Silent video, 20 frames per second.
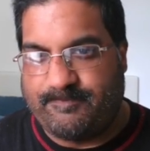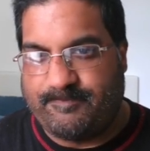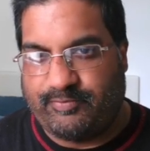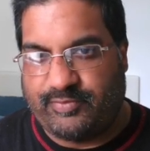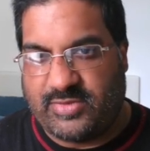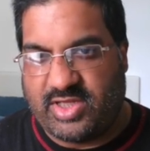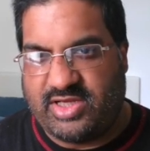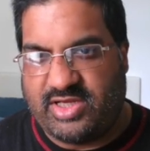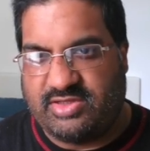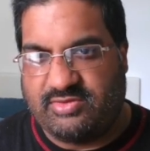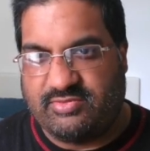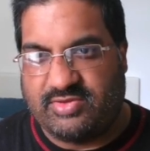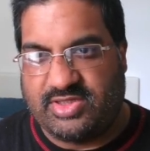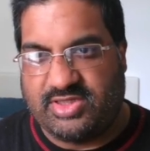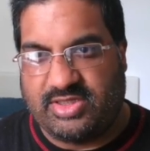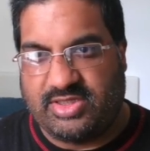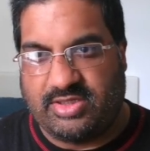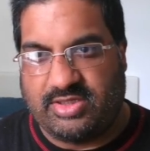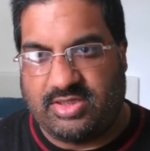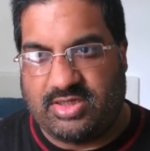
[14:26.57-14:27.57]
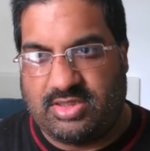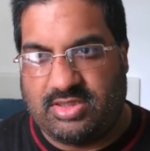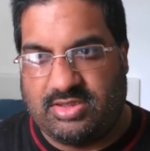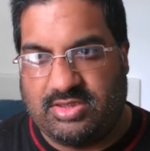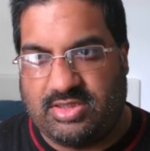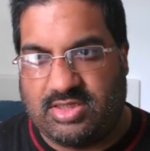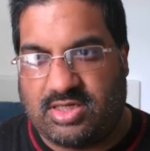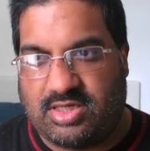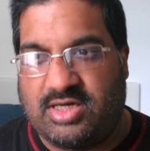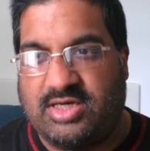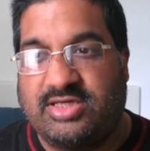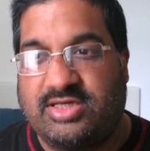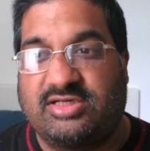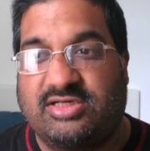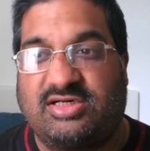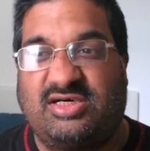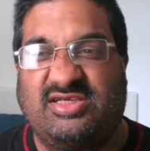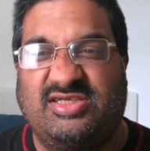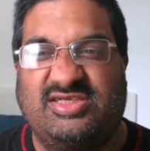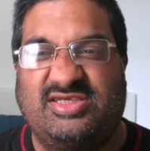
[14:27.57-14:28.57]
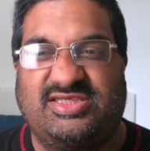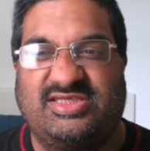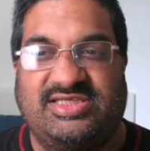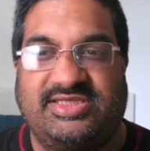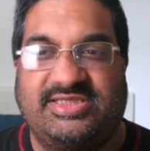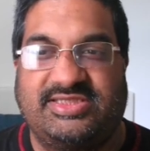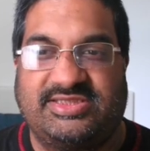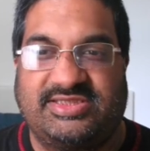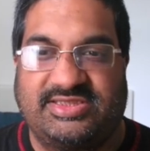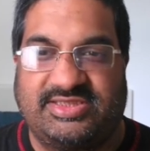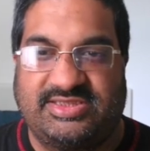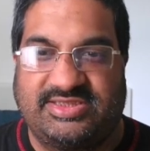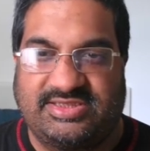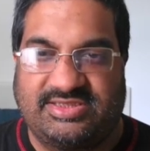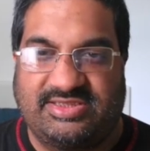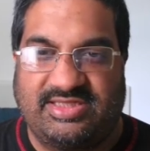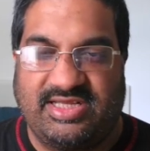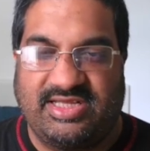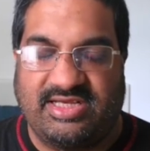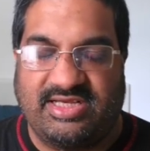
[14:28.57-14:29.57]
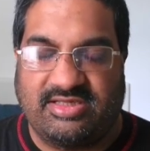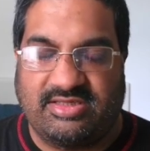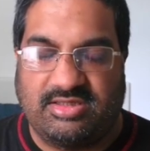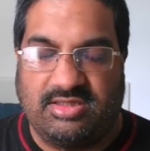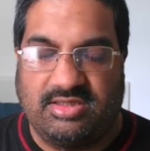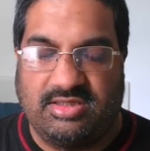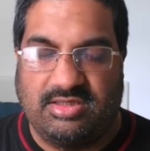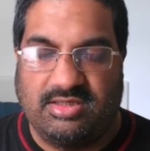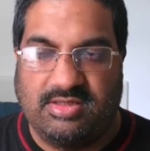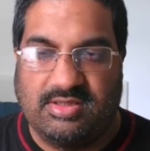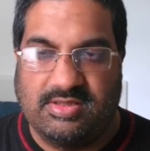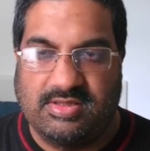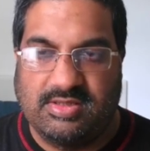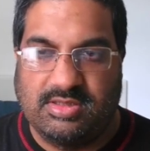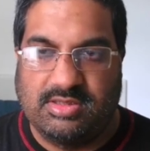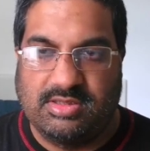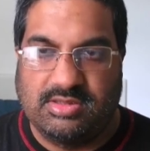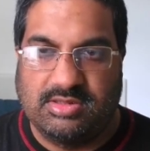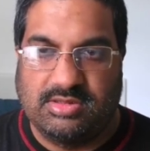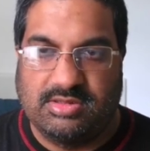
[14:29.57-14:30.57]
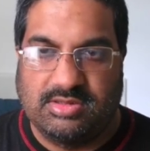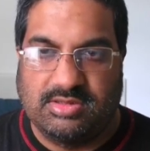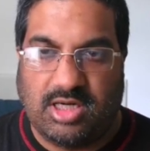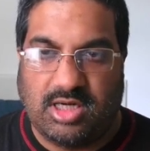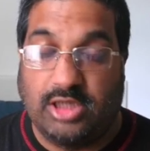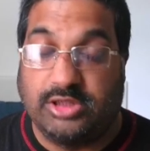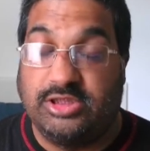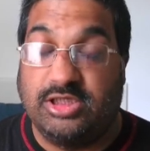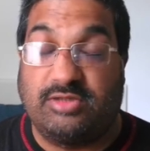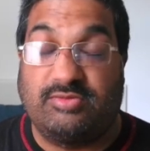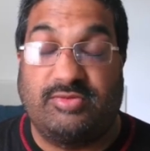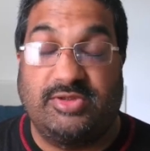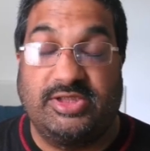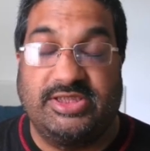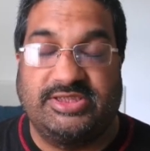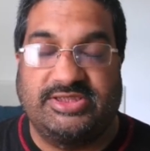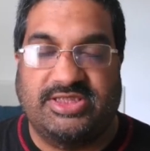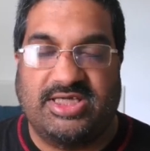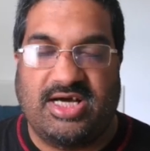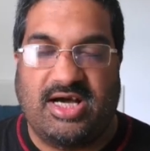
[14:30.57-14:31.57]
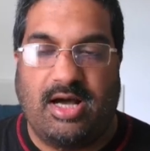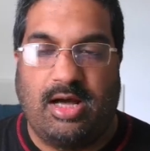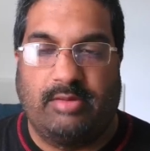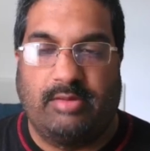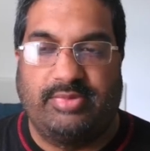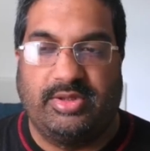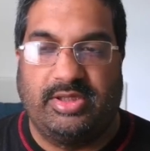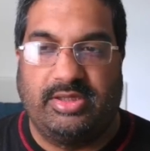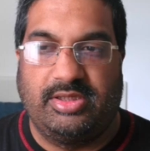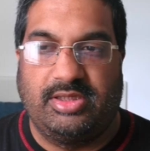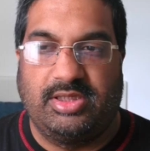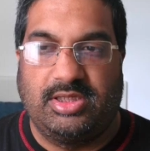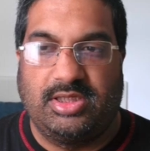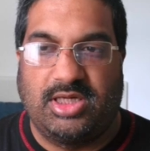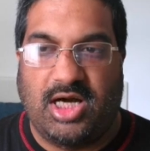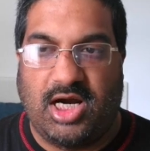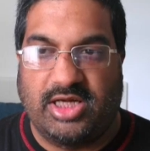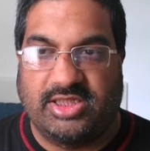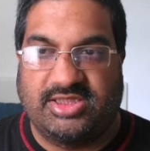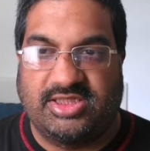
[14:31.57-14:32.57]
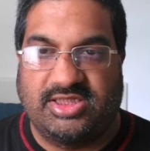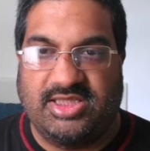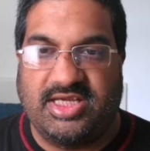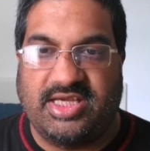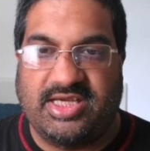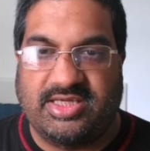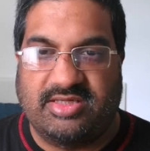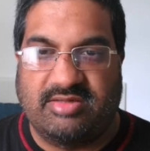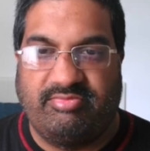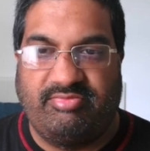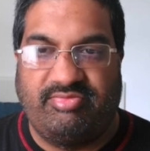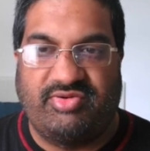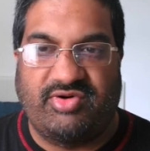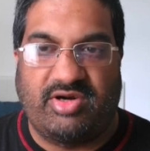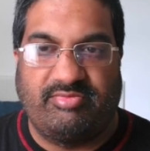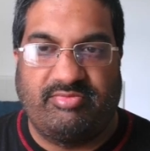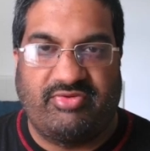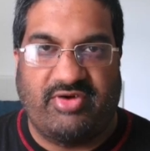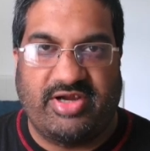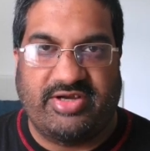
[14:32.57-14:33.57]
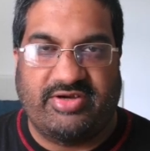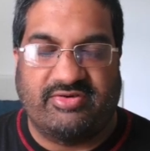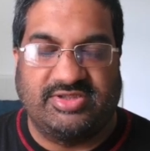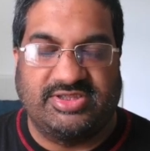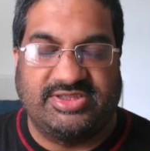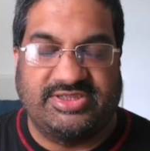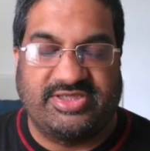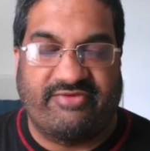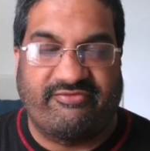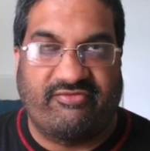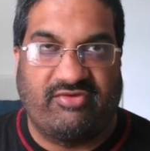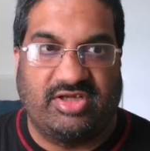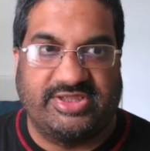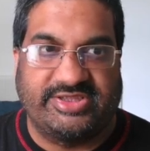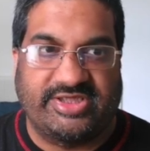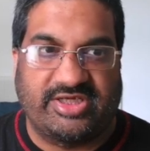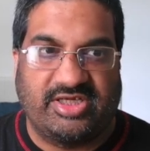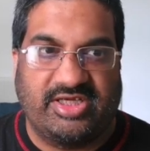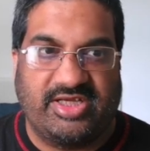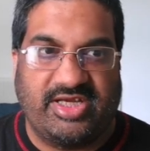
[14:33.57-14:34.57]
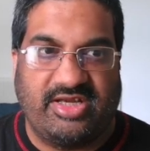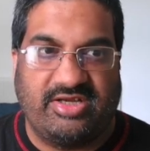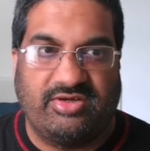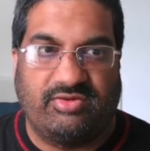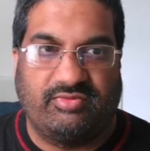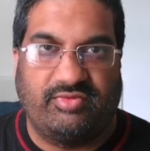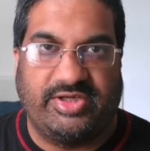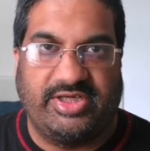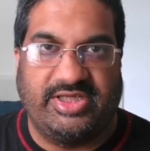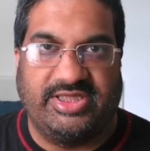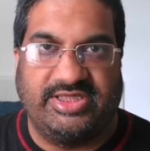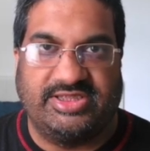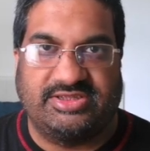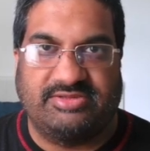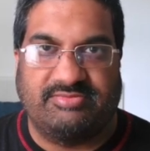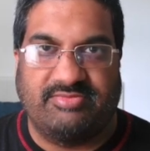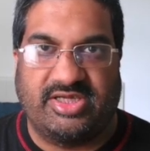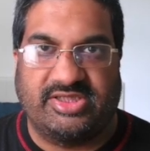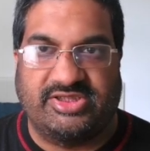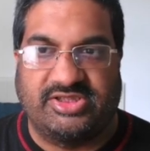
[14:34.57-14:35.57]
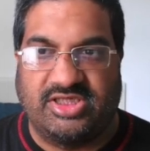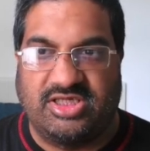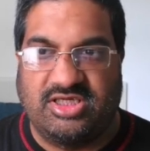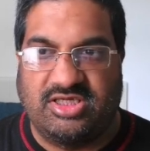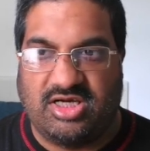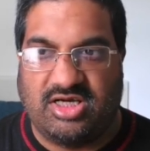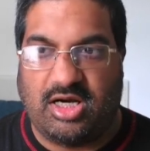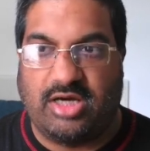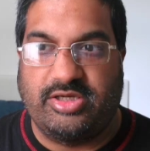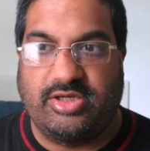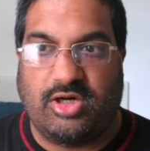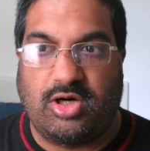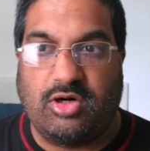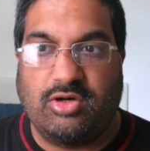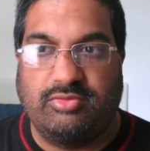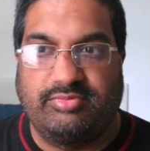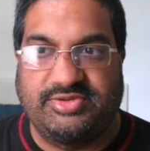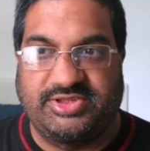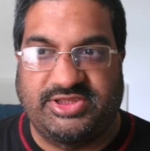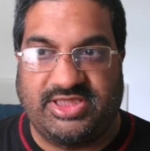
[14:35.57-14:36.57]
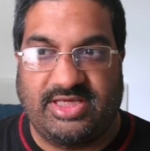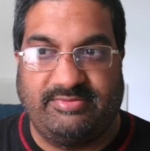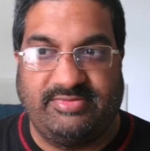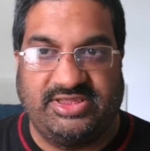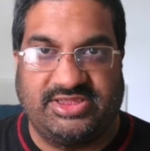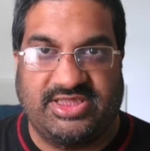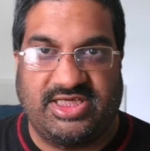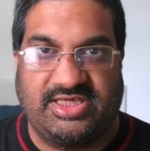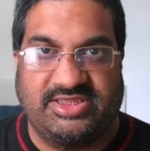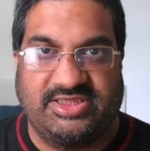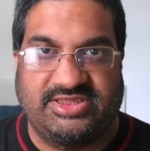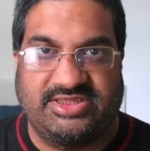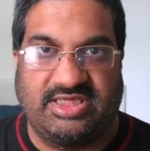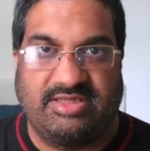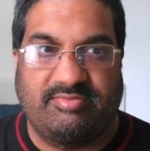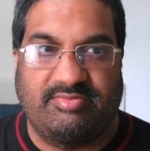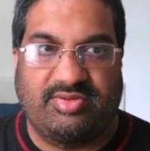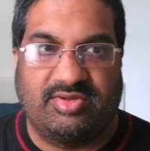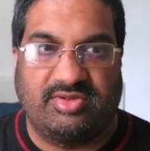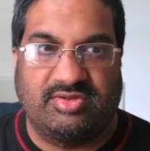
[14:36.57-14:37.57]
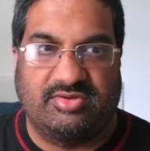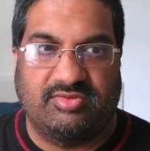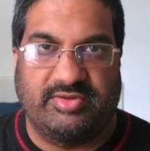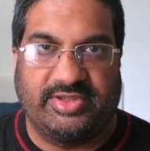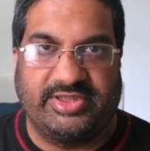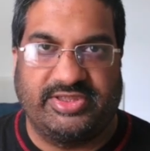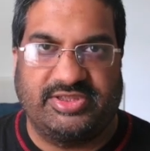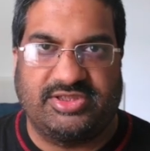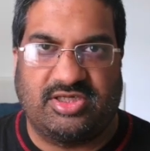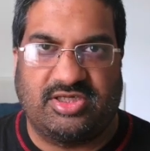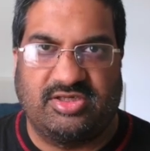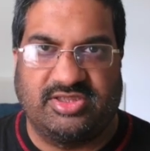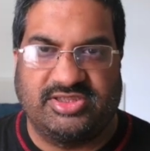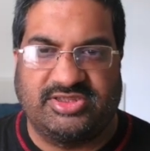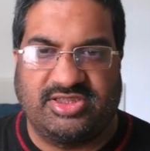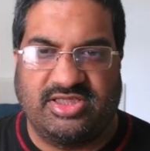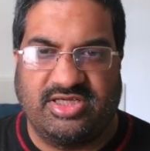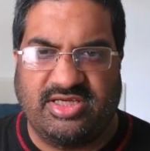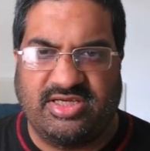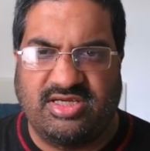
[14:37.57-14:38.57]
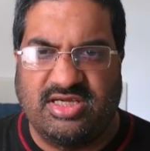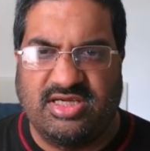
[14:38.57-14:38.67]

Anyway, I honestly think, I don't want this to happen. I think Braun Breaker and Seth Rollins are going to end up winning this match. I hope Sami Zayn and CM Punk wins, honestly.